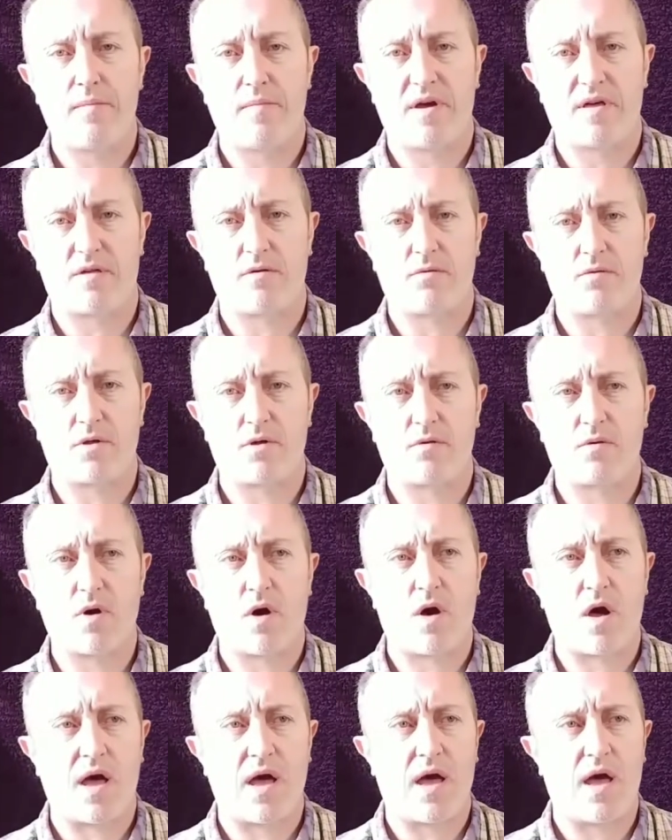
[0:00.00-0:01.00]
but it's also
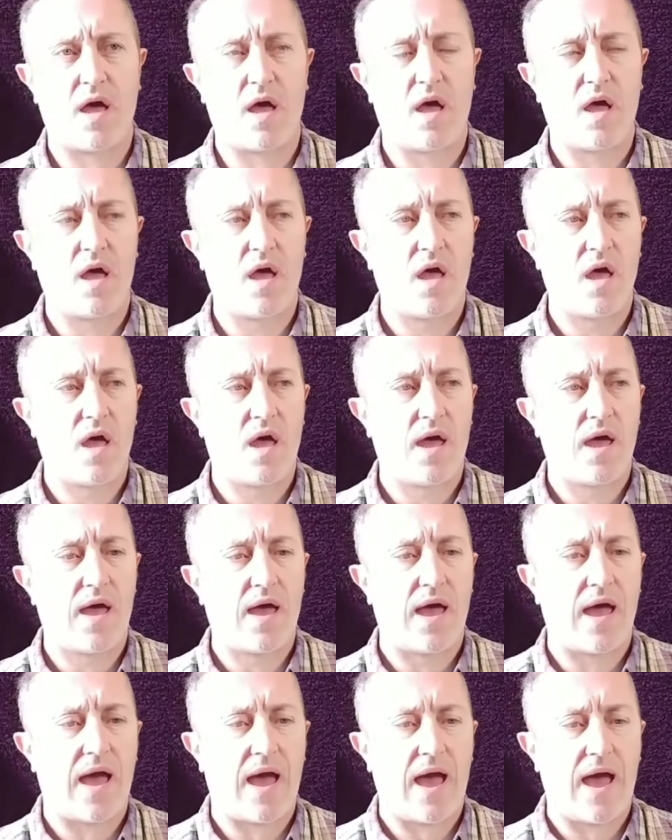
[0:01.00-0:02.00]
got
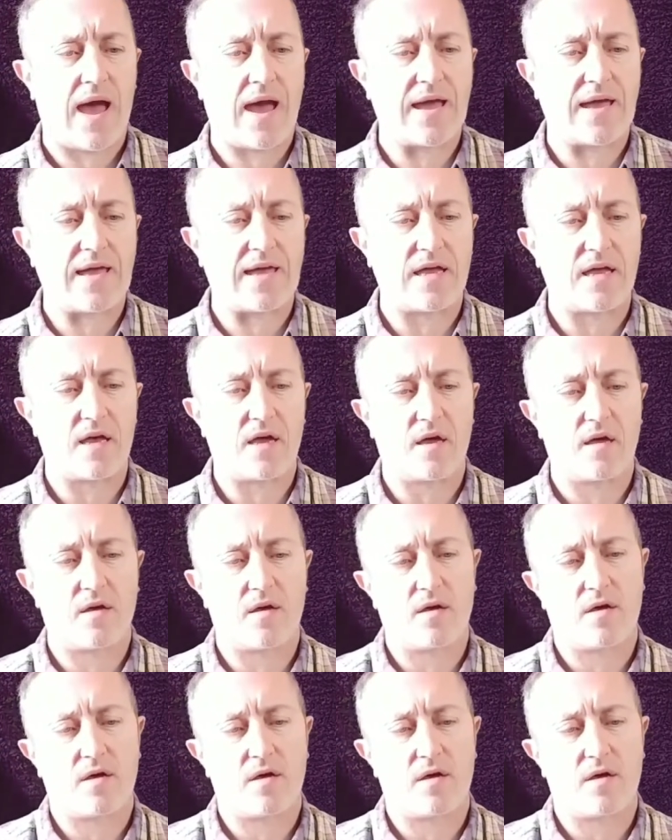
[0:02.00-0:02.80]
a